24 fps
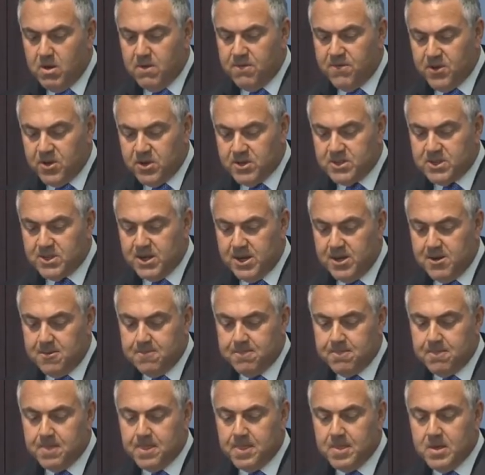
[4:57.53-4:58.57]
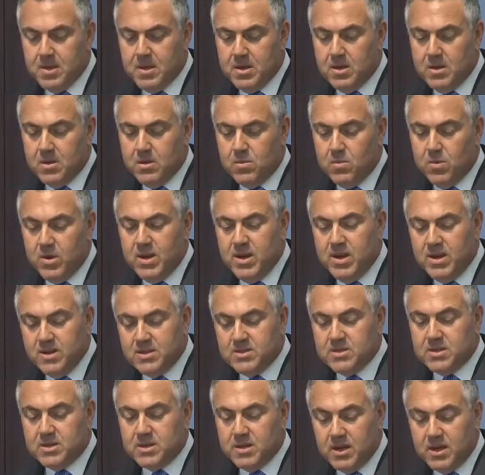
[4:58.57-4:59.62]
Firstly, we
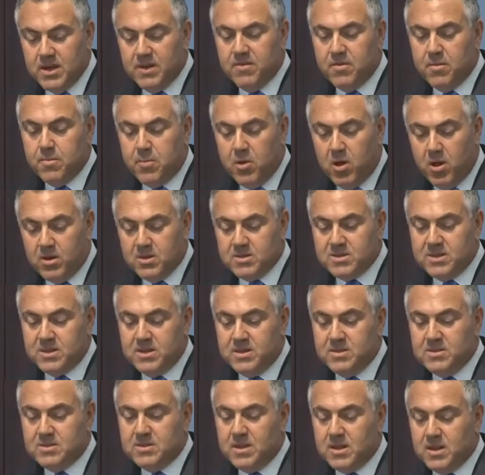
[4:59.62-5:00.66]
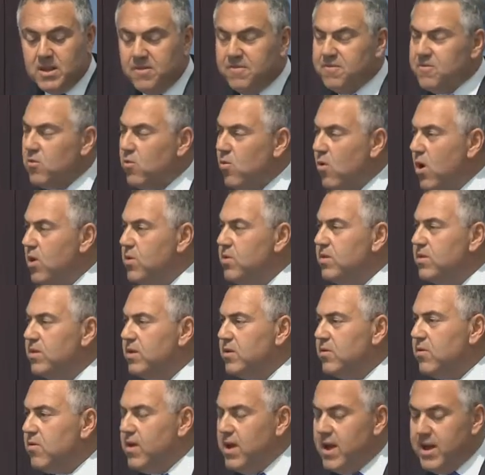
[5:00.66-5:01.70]
needed to deliver policies that lift growth
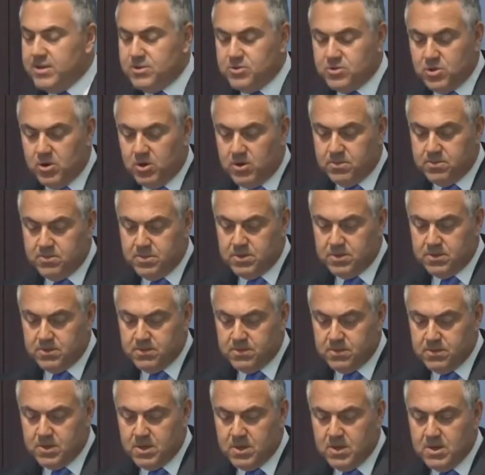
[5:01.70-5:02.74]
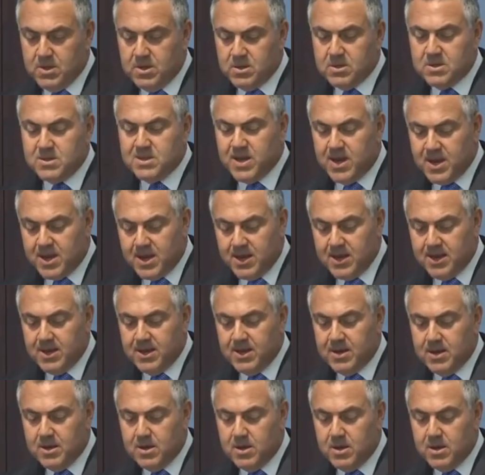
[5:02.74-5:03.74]
and create jobs. Secondly,